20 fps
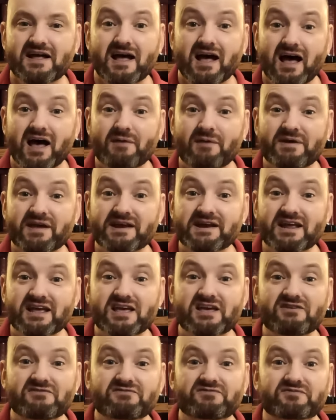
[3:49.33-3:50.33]
I mean,
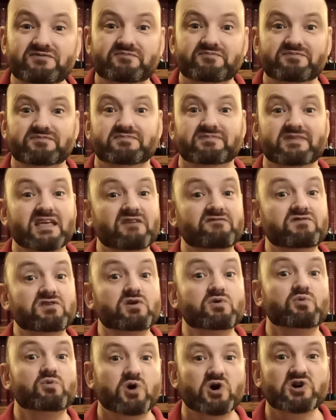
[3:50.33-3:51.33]
if you
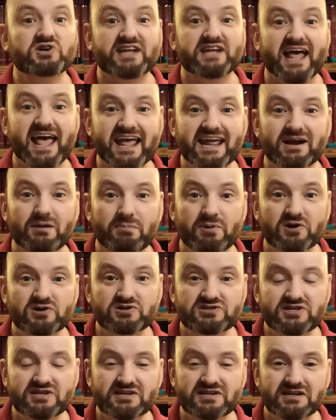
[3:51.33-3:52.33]
were to hate a
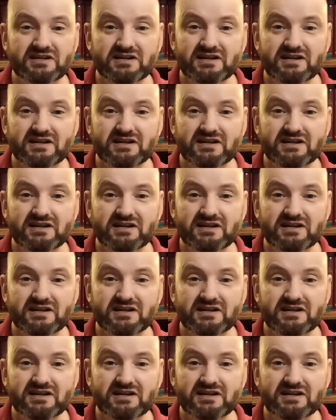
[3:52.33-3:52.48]
person,